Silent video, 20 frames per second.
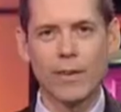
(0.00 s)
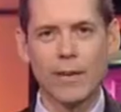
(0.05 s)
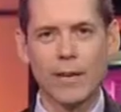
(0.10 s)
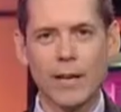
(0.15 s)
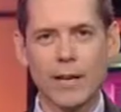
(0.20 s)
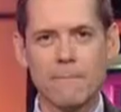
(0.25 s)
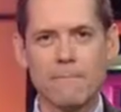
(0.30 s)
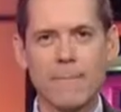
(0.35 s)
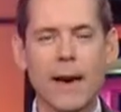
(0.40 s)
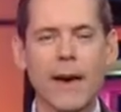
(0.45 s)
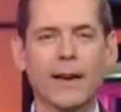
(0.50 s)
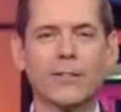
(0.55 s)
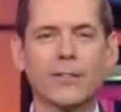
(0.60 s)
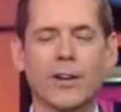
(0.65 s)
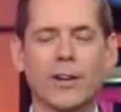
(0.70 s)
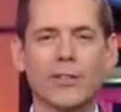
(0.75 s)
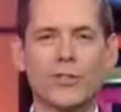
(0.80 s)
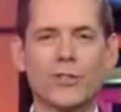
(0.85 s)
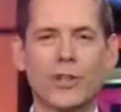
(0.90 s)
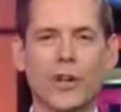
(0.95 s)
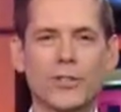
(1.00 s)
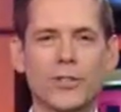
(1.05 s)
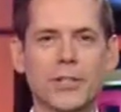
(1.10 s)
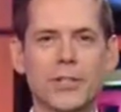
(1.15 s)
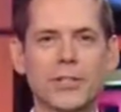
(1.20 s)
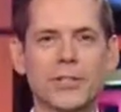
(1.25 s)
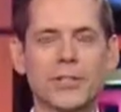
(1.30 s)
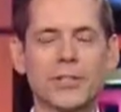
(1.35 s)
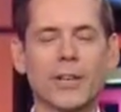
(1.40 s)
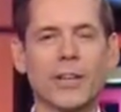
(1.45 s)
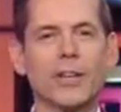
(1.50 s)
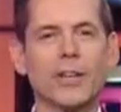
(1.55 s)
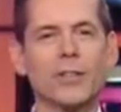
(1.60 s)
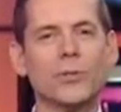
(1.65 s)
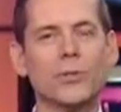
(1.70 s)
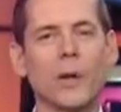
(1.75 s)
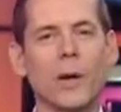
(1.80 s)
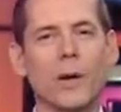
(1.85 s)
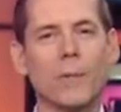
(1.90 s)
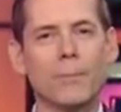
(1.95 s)
the impact on justice
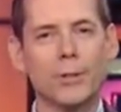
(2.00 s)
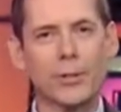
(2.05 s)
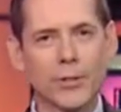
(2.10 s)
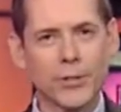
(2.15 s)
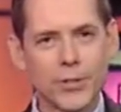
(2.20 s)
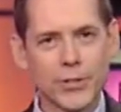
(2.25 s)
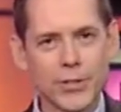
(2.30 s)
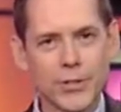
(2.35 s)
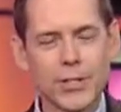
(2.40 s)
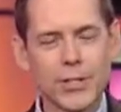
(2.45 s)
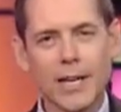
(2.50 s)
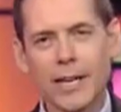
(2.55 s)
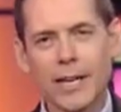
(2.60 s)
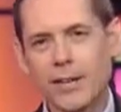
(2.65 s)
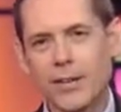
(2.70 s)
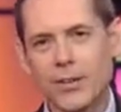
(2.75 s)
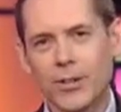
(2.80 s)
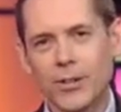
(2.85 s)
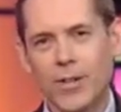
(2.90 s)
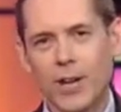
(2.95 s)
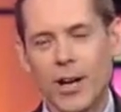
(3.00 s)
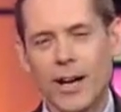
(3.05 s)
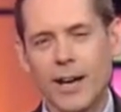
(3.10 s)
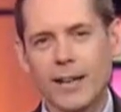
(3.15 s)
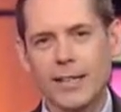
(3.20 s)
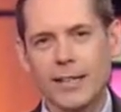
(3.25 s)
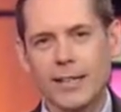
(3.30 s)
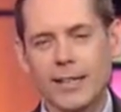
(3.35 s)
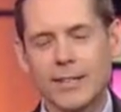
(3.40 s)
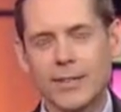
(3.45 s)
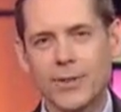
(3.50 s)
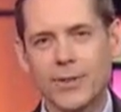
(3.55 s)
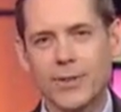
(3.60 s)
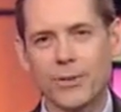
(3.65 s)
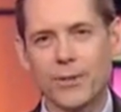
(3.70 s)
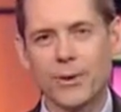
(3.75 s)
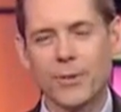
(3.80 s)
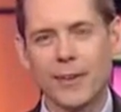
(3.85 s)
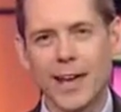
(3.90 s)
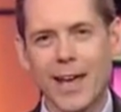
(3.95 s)
to Albertans taking the law into
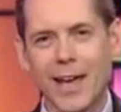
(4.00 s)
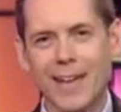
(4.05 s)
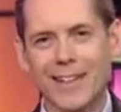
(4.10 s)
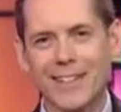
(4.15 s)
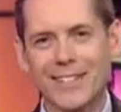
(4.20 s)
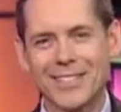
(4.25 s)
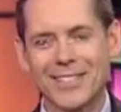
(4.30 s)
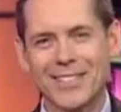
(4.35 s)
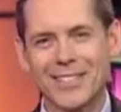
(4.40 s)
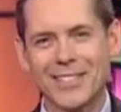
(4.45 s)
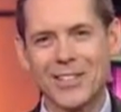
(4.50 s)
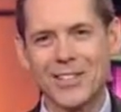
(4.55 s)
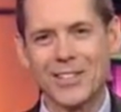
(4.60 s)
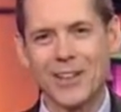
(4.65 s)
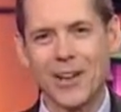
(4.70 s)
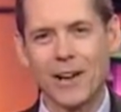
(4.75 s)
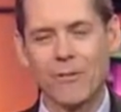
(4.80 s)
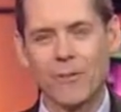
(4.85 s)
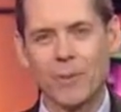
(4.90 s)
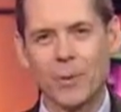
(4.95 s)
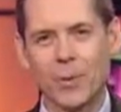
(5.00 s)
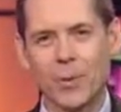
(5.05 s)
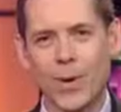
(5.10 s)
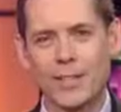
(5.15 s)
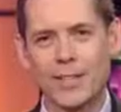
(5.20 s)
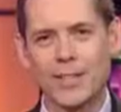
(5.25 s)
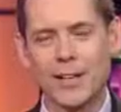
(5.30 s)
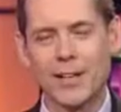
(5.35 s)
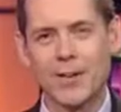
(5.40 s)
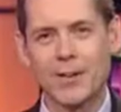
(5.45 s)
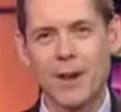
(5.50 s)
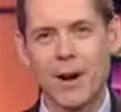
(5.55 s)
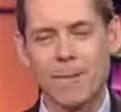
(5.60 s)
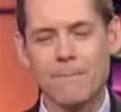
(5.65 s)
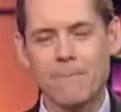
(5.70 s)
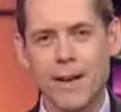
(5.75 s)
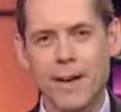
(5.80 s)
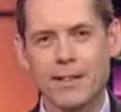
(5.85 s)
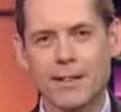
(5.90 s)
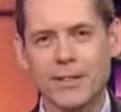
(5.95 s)
their own hands. Let's hear now from the Wednesday Crime
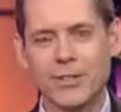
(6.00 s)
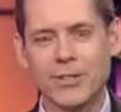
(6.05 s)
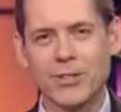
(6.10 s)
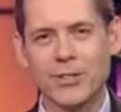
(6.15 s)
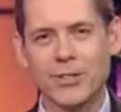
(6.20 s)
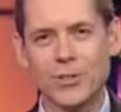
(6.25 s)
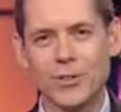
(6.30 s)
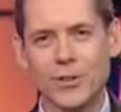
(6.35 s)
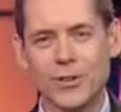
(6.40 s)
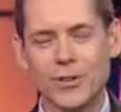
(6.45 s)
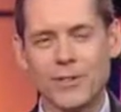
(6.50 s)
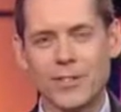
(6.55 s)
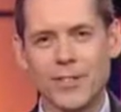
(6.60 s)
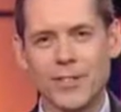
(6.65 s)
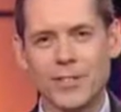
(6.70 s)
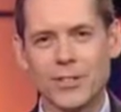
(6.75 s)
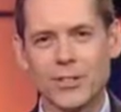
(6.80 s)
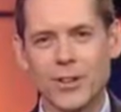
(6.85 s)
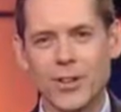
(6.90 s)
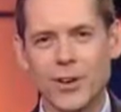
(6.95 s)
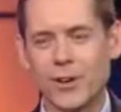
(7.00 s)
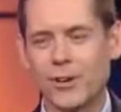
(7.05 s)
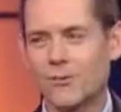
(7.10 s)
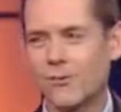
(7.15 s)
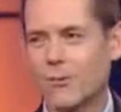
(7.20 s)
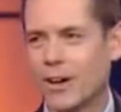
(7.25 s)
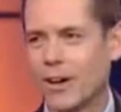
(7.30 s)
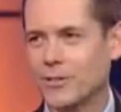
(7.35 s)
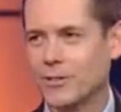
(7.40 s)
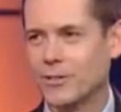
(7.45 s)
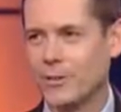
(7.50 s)
Panel in studio, defense lawyer Rod